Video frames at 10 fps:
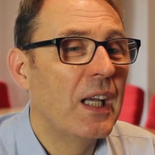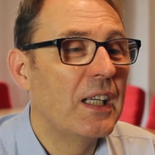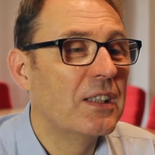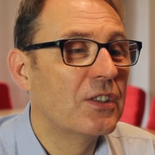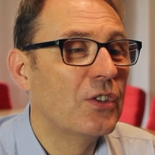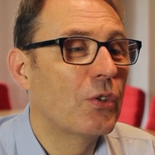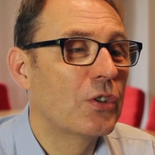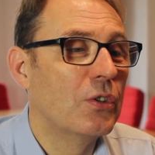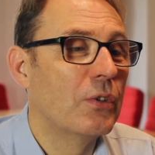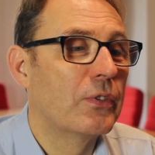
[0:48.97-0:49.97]
is
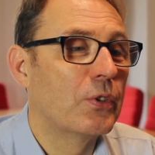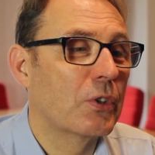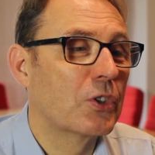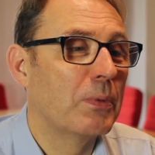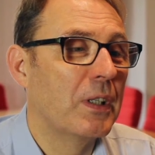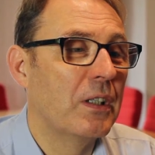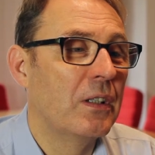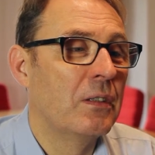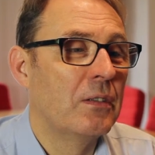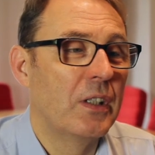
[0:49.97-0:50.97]
not enough to explain